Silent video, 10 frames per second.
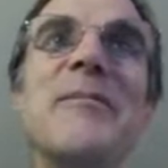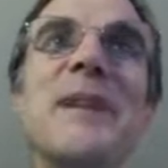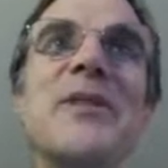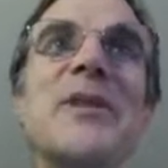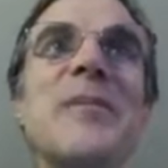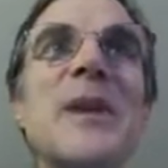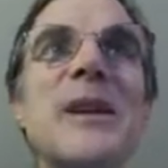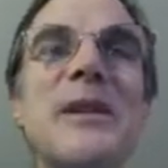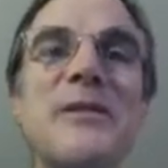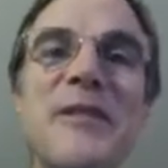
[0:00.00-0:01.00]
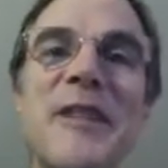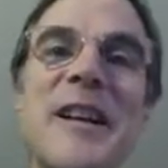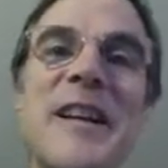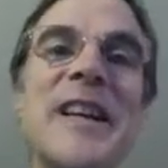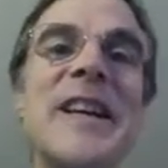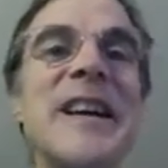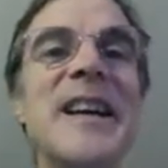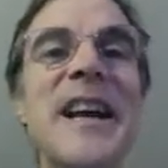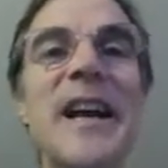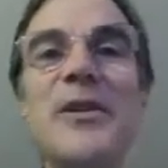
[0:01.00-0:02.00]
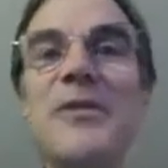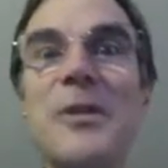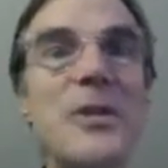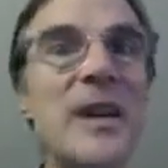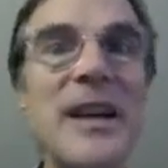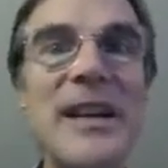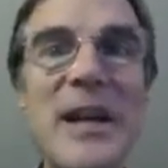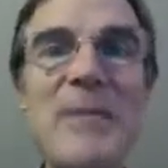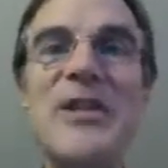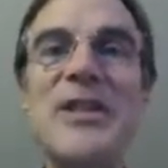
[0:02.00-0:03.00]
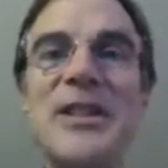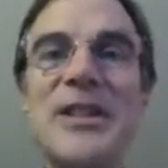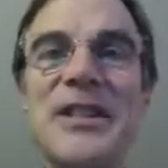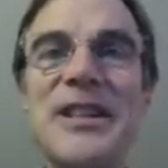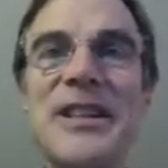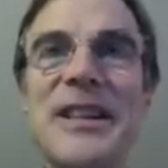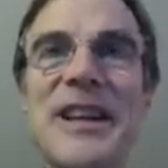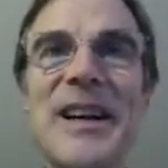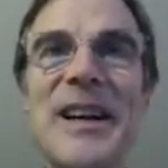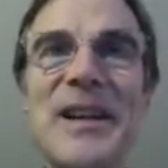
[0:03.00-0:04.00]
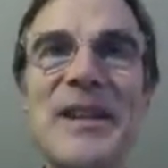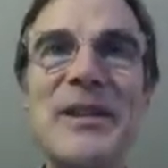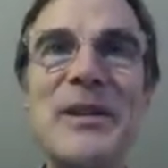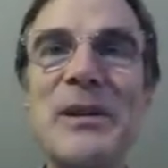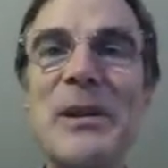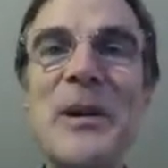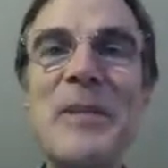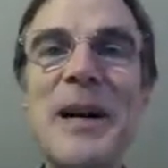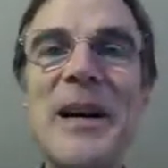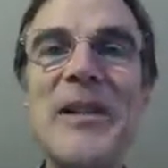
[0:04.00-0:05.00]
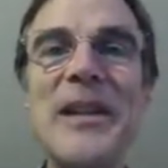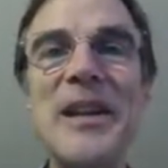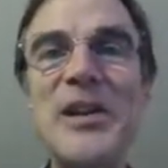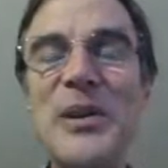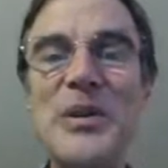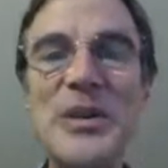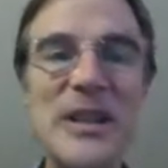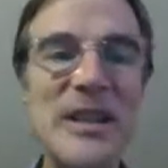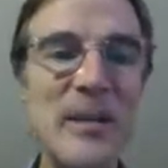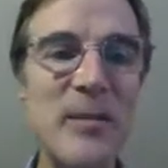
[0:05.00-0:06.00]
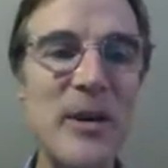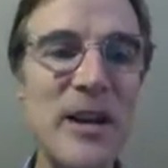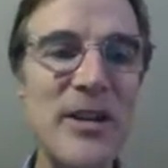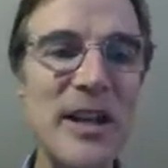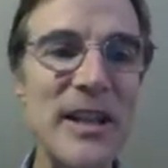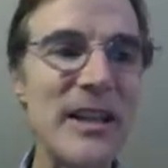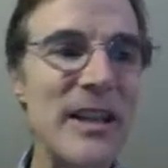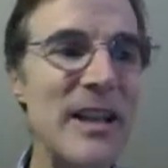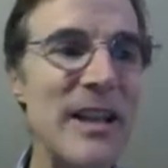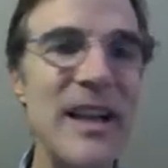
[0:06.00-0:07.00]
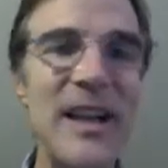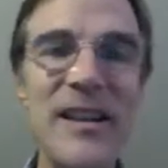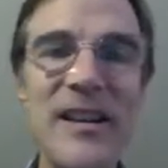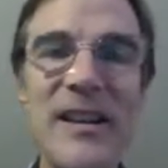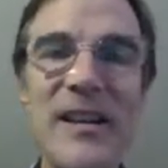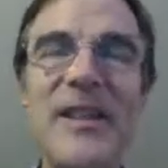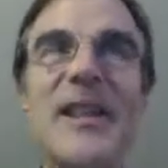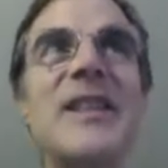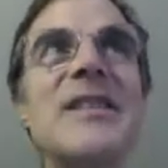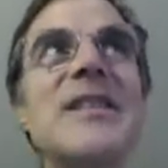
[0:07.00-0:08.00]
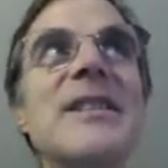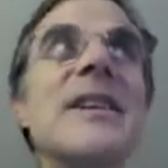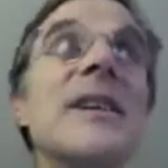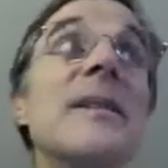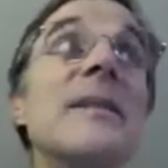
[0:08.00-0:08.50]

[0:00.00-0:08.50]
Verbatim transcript: midterm break on Friday, and you've all got images uh, to learn about and use in a project in uh, the next uh,